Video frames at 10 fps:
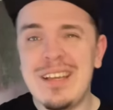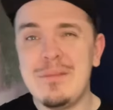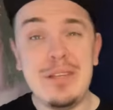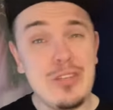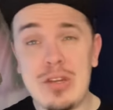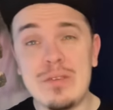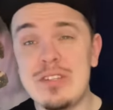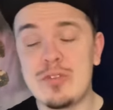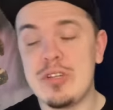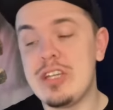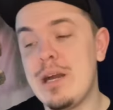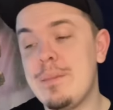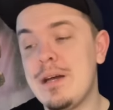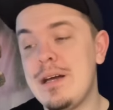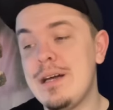Minnie Driver does a great job.
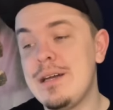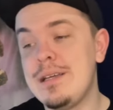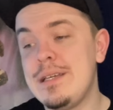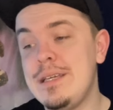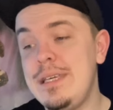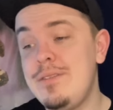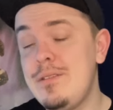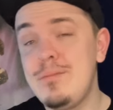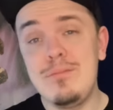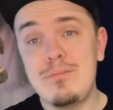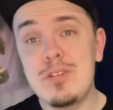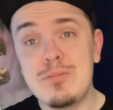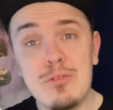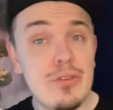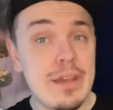Uh, even Princess
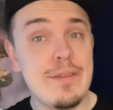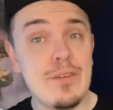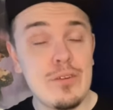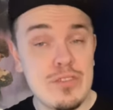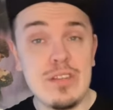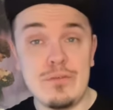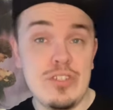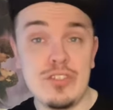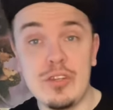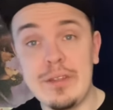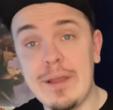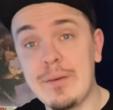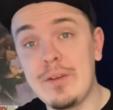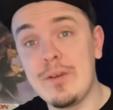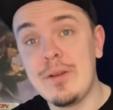Mononoke herself, she's a good
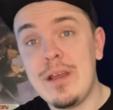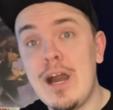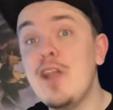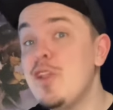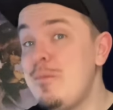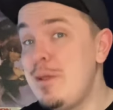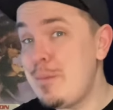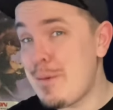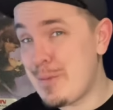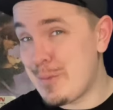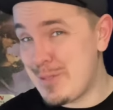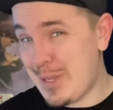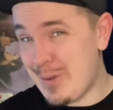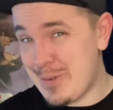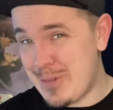character. I love Billy Bob Thornton's
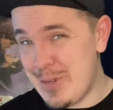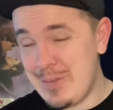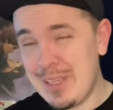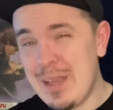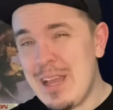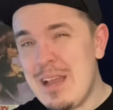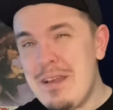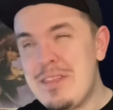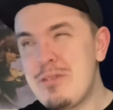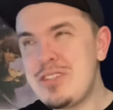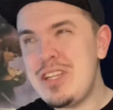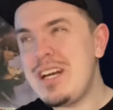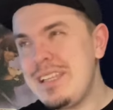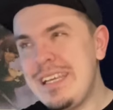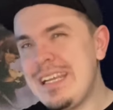character too. Like, there's
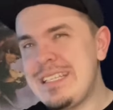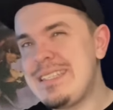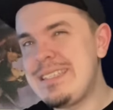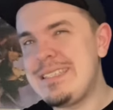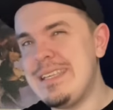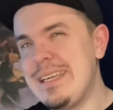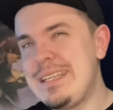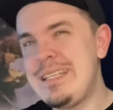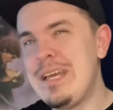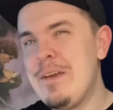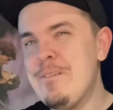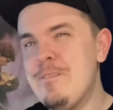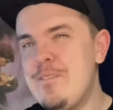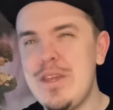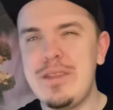not like a distinct
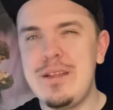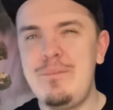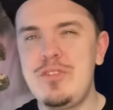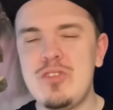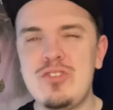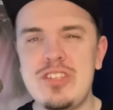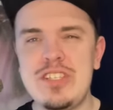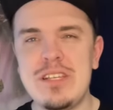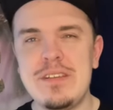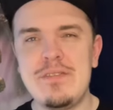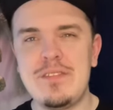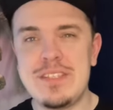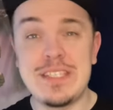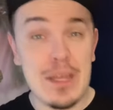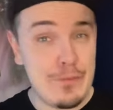villain. There's just
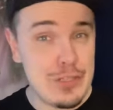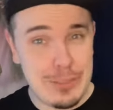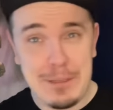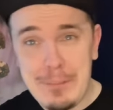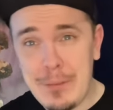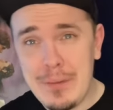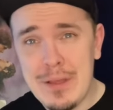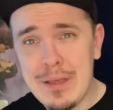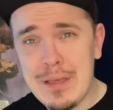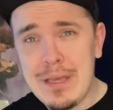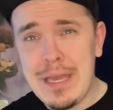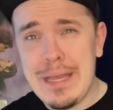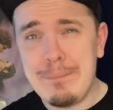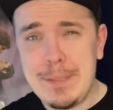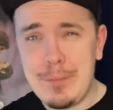selfish people
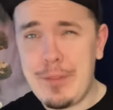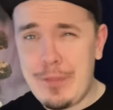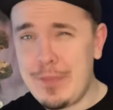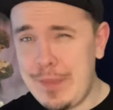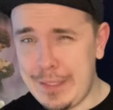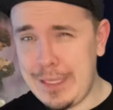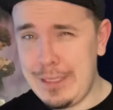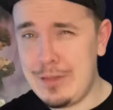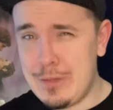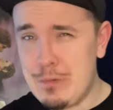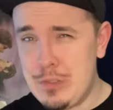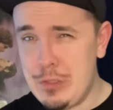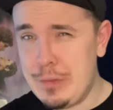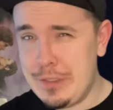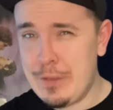and people thinking they're
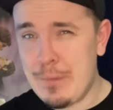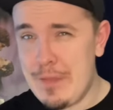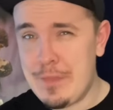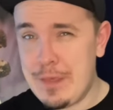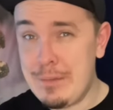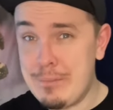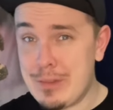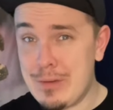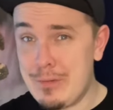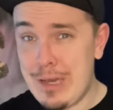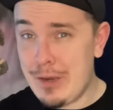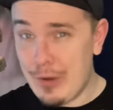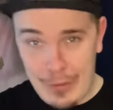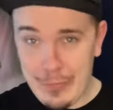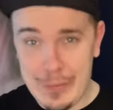doing the right thing, but they're not at
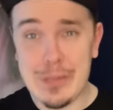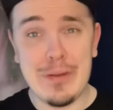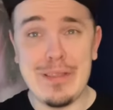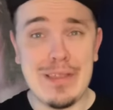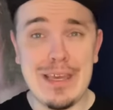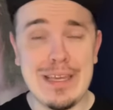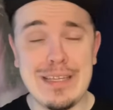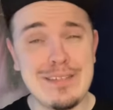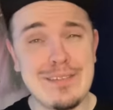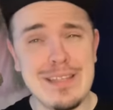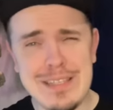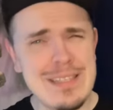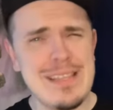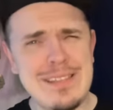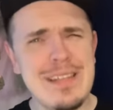all doing the right thing. It's it's
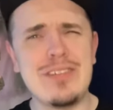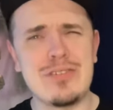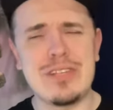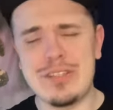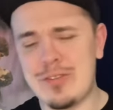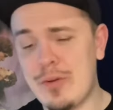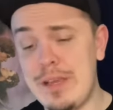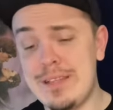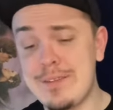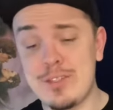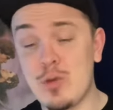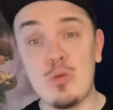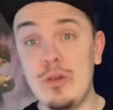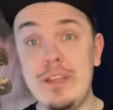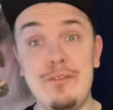it's an interesting story. It's also
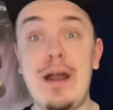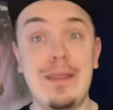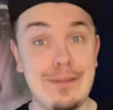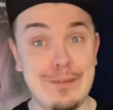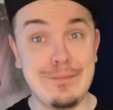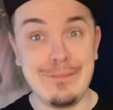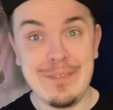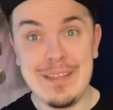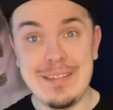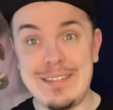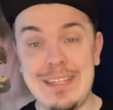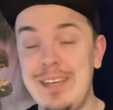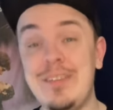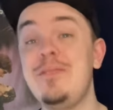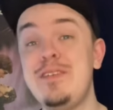really violent. It's the
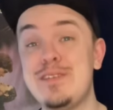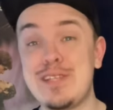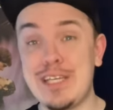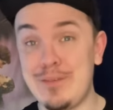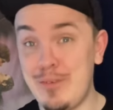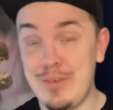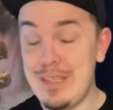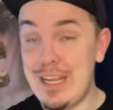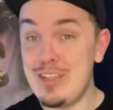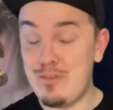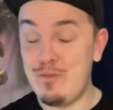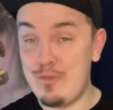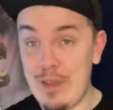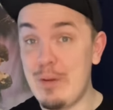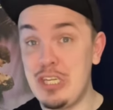only Miyazaki movie that is
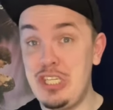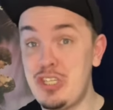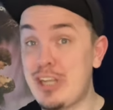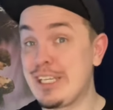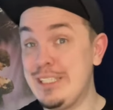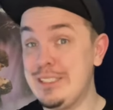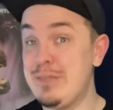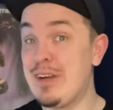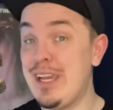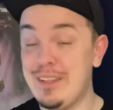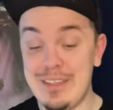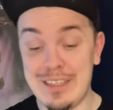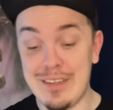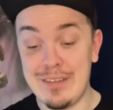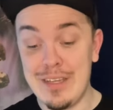very shockingly violent,
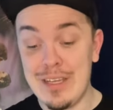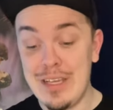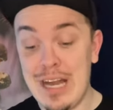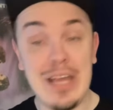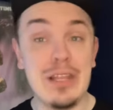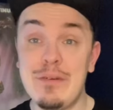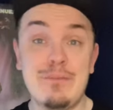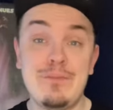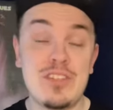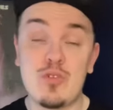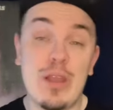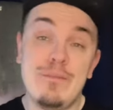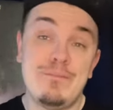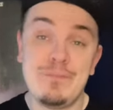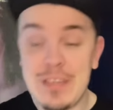and I love it. It's great,
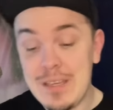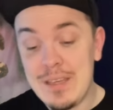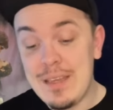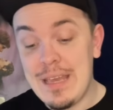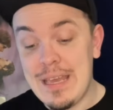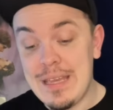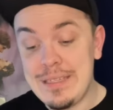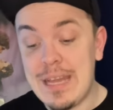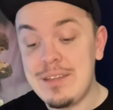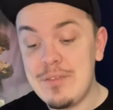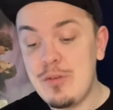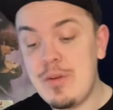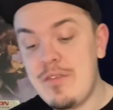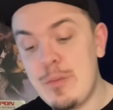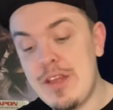and yeah, definitely one
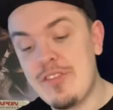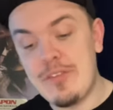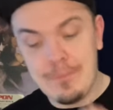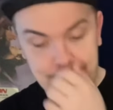of his best.